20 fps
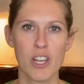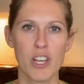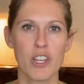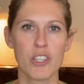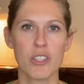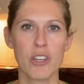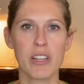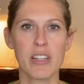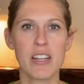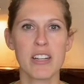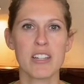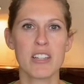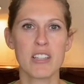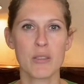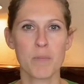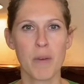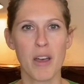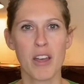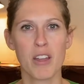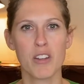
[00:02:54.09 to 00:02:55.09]
So I like to
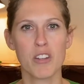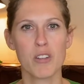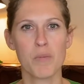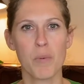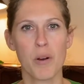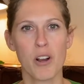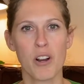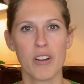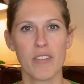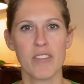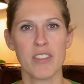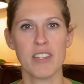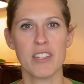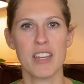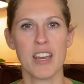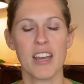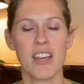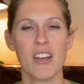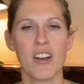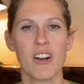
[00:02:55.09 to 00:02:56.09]
spend part of the
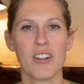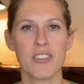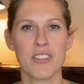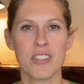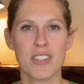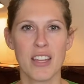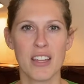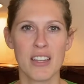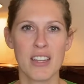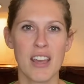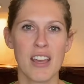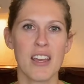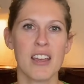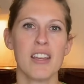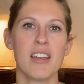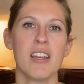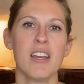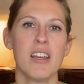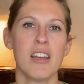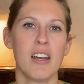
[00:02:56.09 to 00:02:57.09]
day on Sunday